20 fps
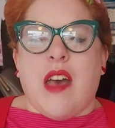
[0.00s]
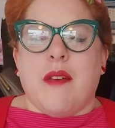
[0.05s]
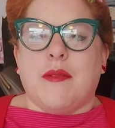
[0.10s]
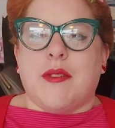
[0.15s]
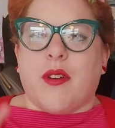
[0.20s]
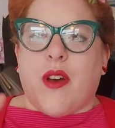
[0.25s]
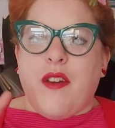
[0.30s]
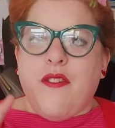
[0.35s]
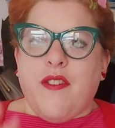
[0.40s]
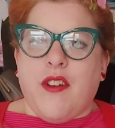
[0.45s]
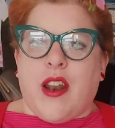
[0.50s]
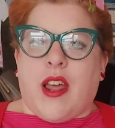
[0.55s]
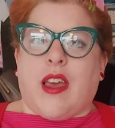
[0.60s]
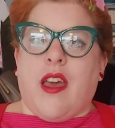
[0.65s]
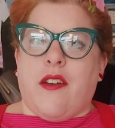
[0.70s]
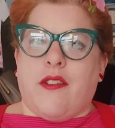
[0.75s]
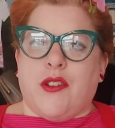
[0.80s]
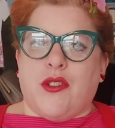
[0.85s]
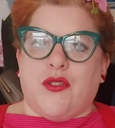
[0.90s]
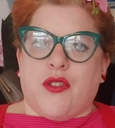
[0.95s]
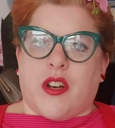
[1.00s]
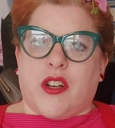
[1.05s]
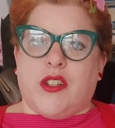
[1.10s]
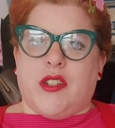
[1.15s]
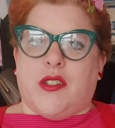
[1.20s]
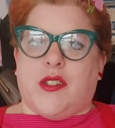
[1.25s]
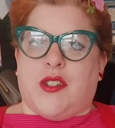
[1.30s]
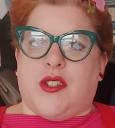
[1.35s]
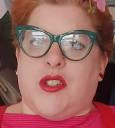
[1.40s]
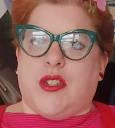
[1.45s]
So I feel like her
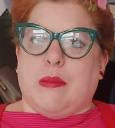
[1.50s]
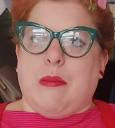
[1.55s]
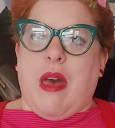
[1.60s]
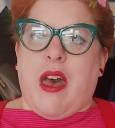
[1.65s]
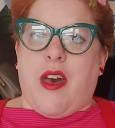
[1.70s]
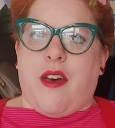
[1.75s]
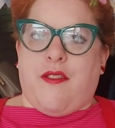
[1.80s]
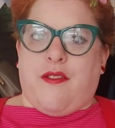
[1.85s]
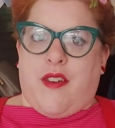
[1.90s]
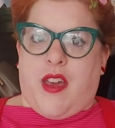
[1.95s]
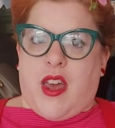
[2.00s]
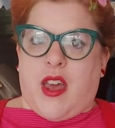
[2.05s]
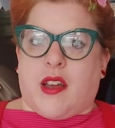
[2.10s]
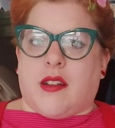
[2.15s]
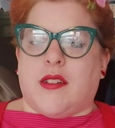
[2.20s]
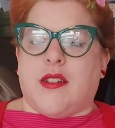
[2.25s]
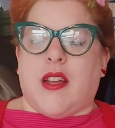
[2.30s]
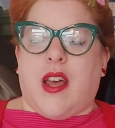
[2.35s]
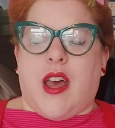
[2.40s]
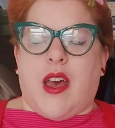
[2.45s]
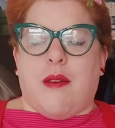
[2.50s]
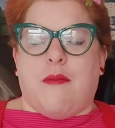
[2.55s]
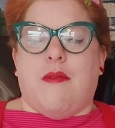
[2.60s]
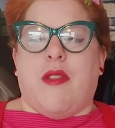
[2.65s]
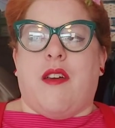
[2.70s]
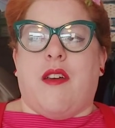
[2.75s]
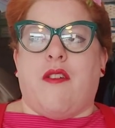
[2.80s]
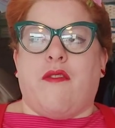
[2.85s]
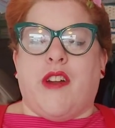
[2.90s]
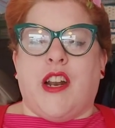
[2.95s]
instructions are just perfect.
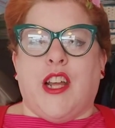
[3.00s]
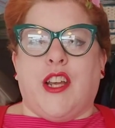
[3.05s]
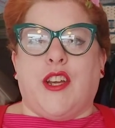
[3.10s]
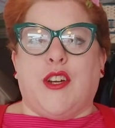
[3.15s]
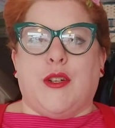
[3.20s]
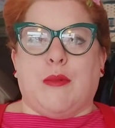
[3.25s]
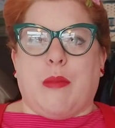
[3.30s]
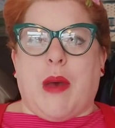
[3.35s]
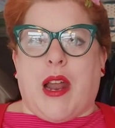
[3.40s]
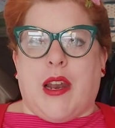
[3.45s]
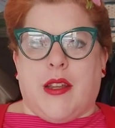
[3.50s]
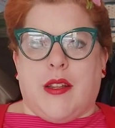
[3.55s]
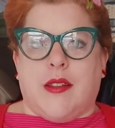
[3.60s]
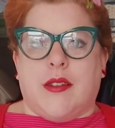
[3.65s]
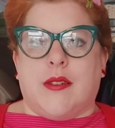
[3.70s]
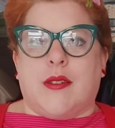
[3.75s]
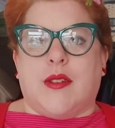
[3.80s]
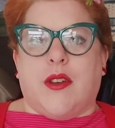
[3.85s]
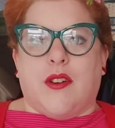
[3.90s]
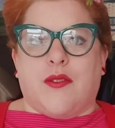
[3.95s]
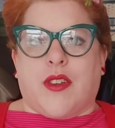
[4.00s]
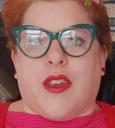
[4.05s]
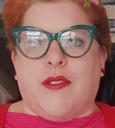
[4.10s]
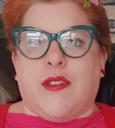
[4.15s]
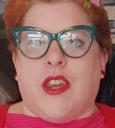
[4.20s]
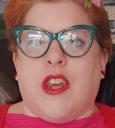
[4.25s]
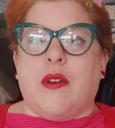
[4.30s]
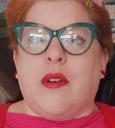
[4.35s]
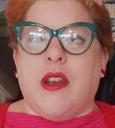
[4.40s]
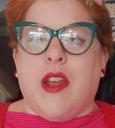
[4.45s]
They're a really good balance of
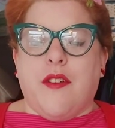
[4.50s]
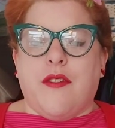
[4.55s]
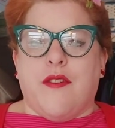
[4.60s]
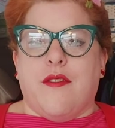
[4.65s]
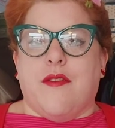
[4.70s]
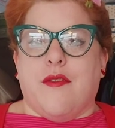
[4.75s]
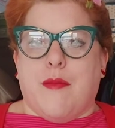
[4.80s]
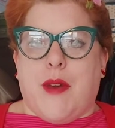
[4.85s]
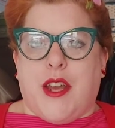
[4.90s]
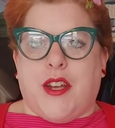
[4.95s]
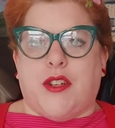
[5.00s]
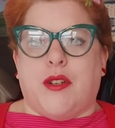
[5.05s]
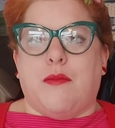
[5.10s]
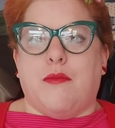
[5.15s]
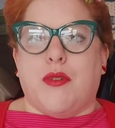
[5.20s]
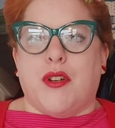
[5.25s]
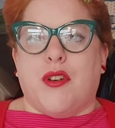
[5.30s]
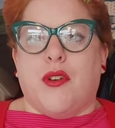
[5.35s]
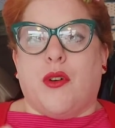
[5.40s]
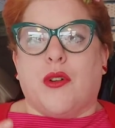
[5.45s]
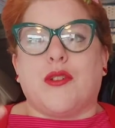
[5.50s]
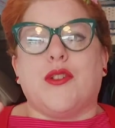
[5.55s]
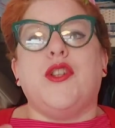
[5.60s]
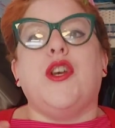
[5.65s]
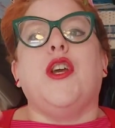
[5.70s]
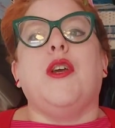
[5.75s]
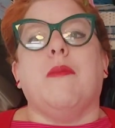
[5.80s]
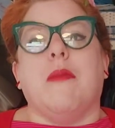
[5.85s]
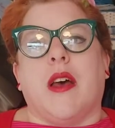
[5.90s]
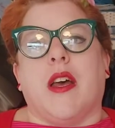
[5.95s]
giving you enough information but not
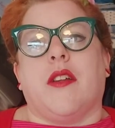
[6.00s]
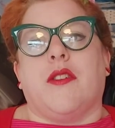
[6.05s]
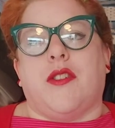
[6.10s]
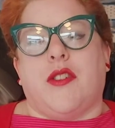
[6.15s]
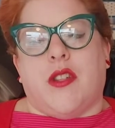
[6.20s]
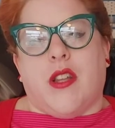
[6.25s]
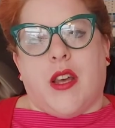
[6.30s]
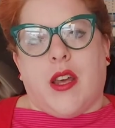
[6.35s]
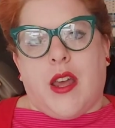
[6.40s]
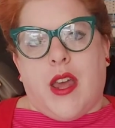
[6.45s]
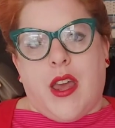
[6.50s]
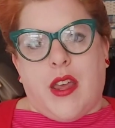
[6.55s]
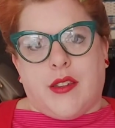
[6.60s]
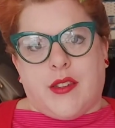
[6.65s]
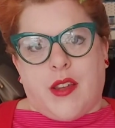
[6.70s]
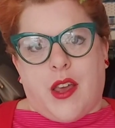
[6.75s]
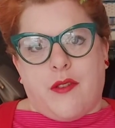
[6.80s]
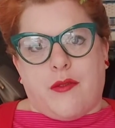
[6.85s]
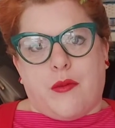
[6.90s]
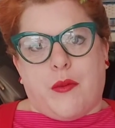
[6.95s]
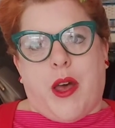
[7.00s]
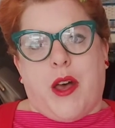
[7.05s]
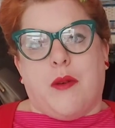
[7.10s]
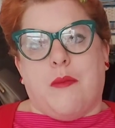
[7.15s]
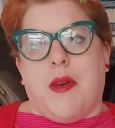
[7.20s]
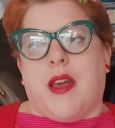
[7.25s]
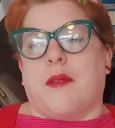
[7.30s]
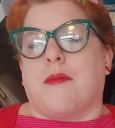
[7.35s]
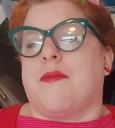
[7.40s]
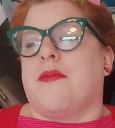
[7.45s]
too much that it's
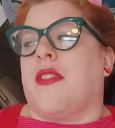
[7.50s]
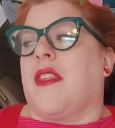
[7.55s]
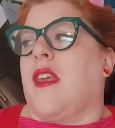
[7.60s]
overwhelming.